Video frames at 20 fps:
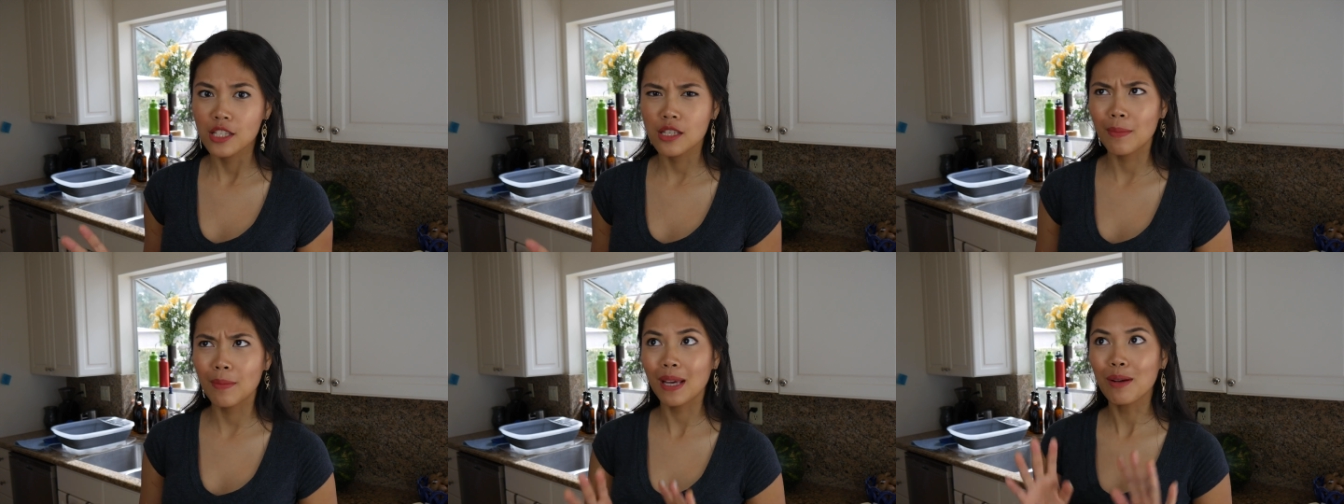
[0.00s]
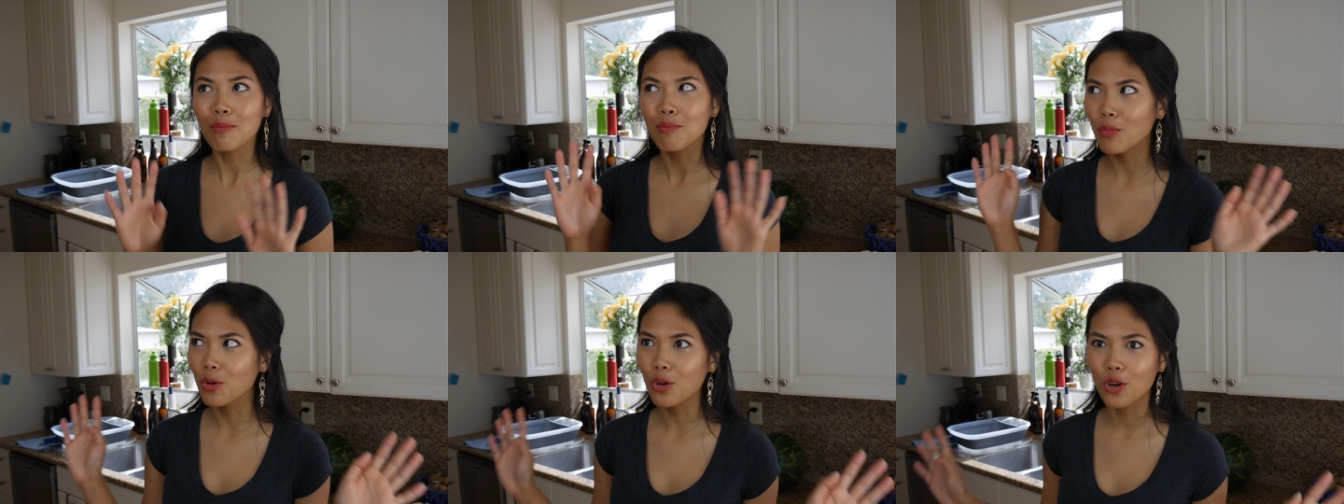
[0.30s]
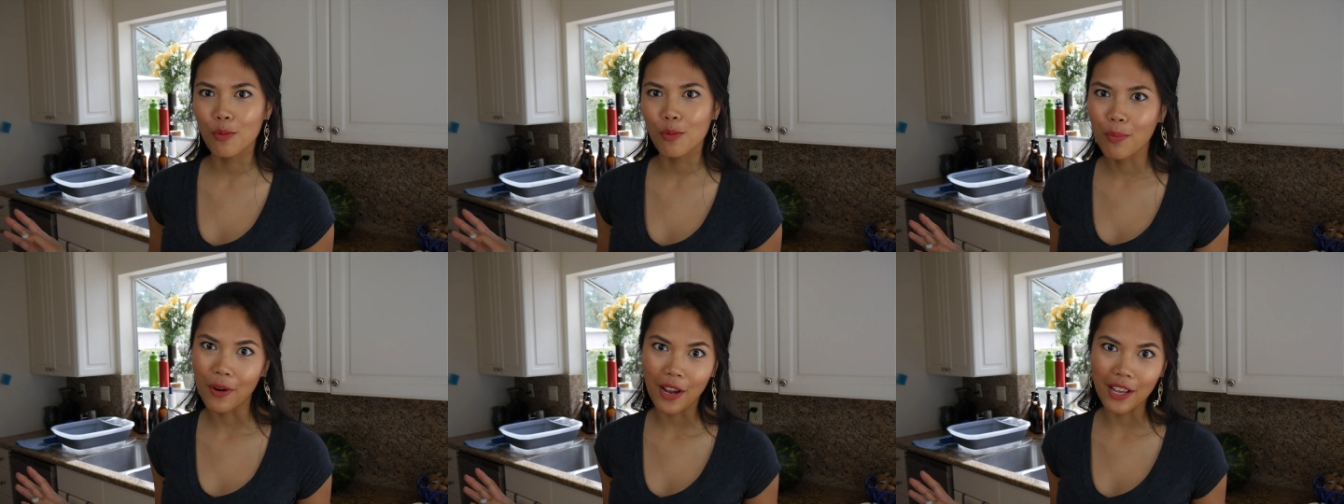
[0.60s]
to make
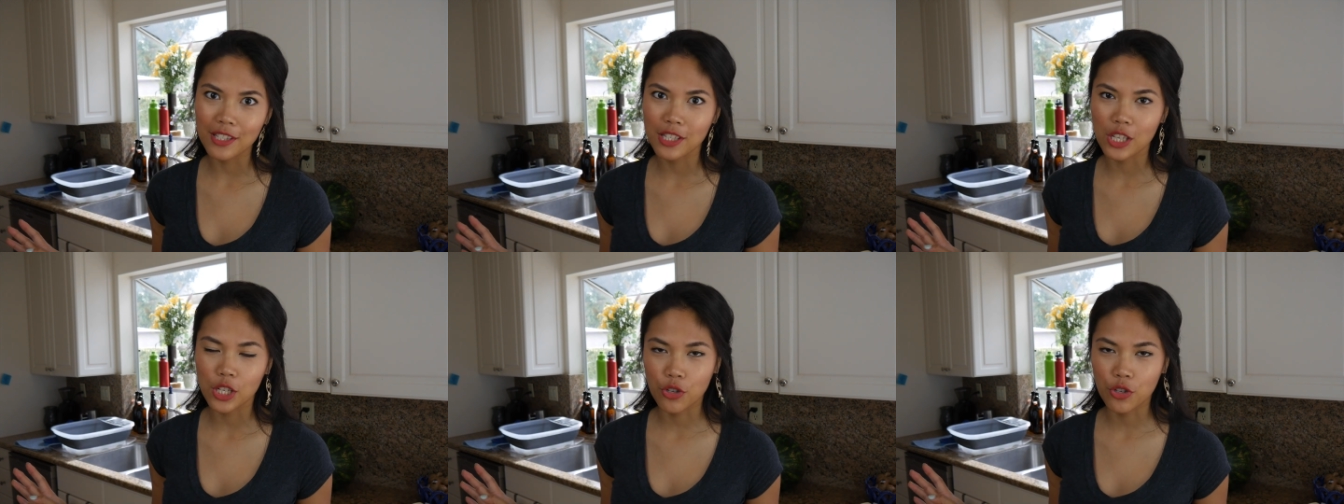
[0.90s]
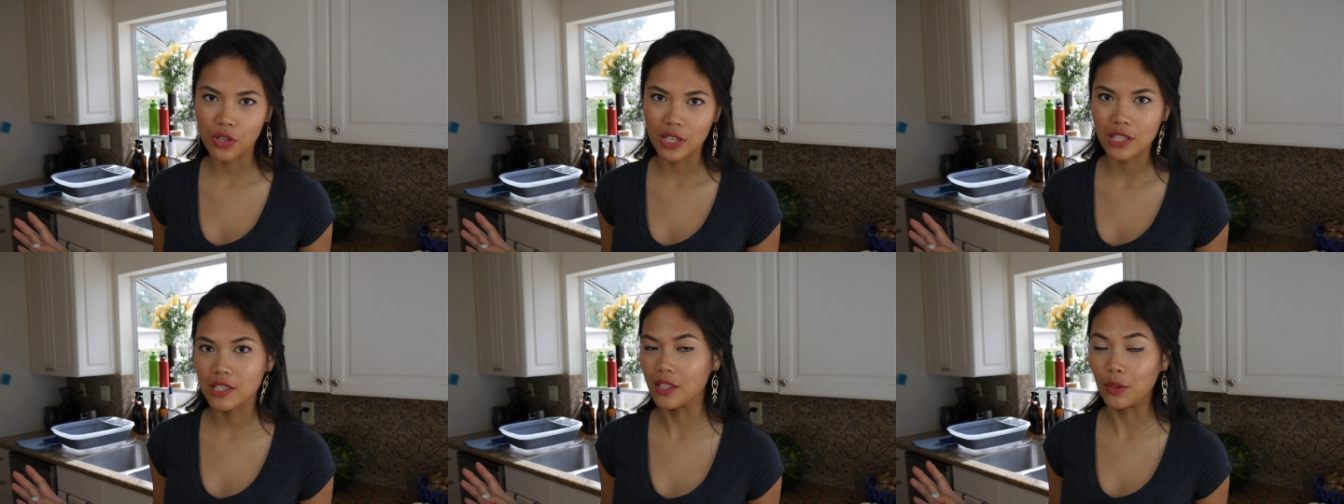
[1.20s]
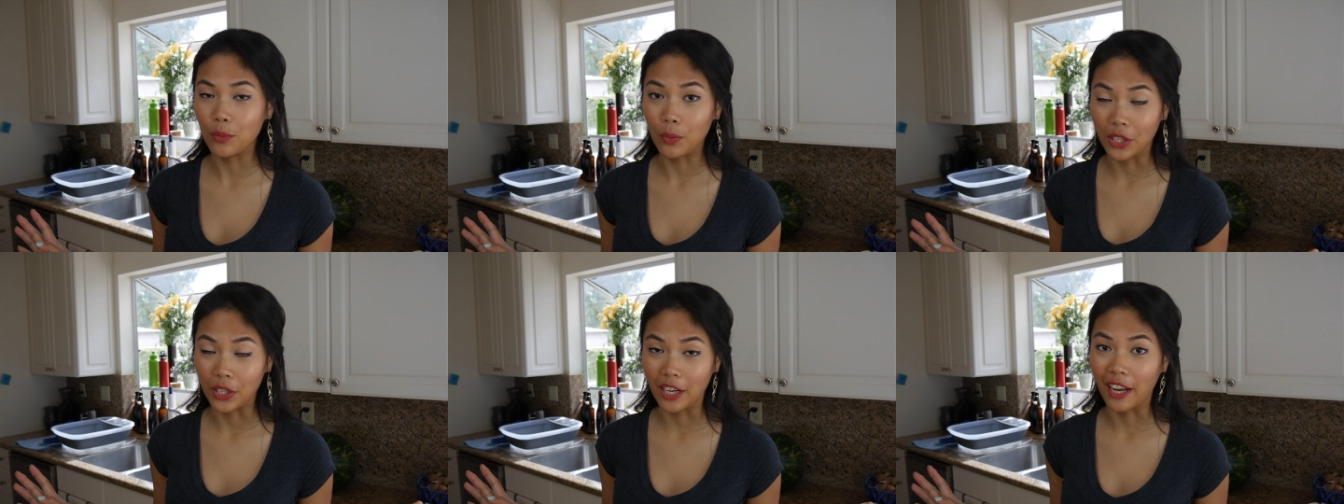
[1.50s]
more breads and treats
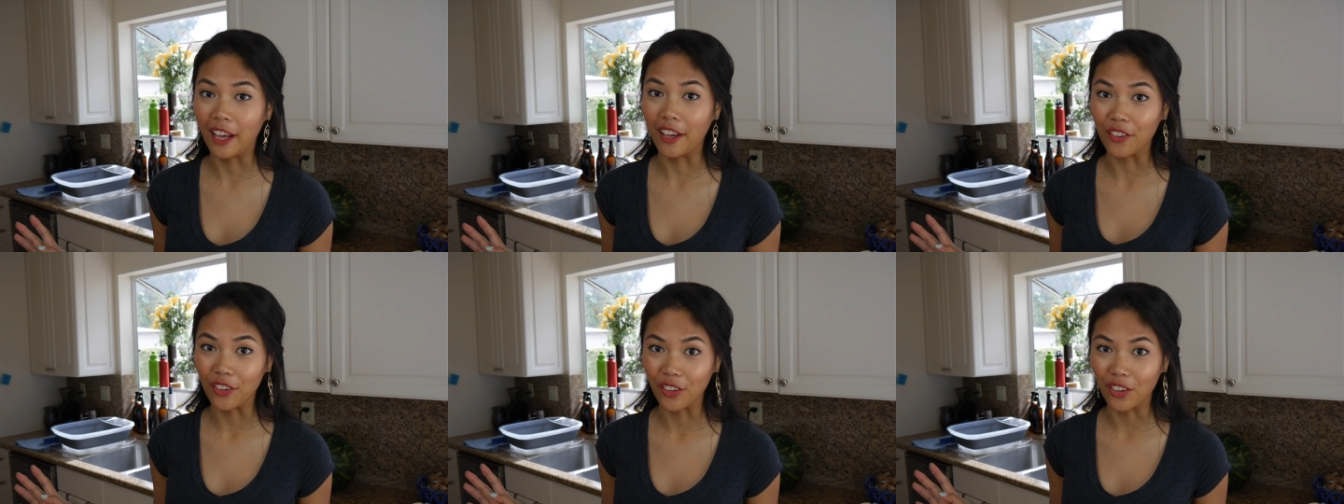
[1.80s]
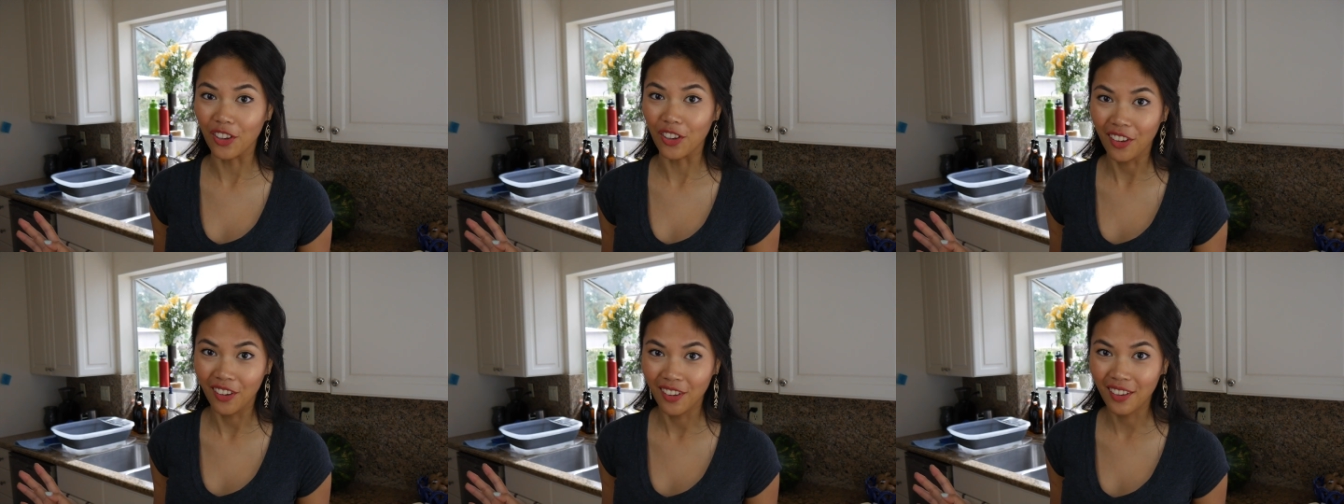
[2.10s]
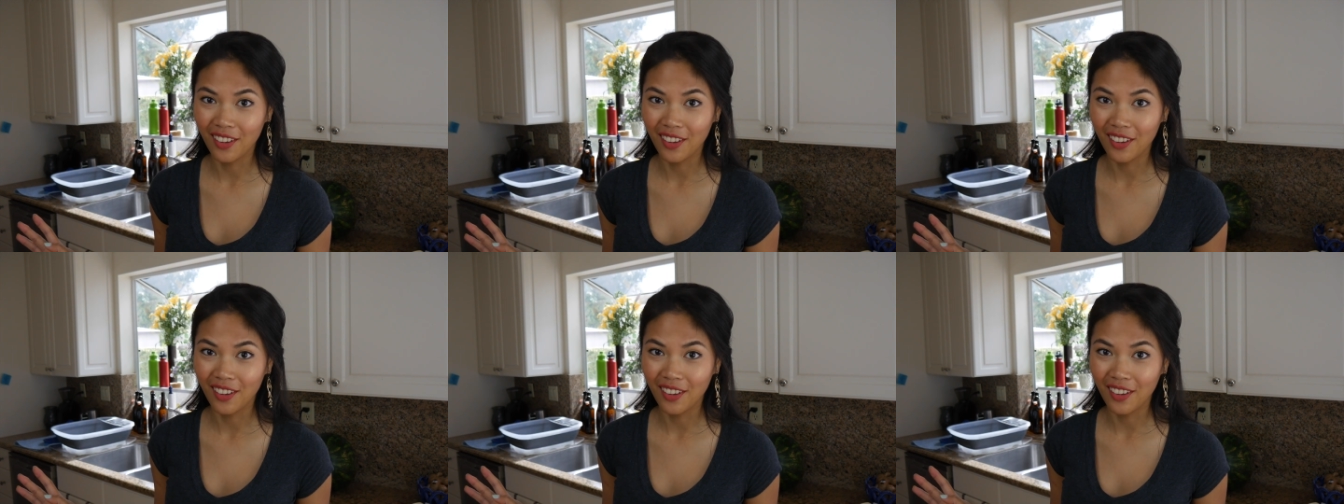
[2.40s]
than we could handle.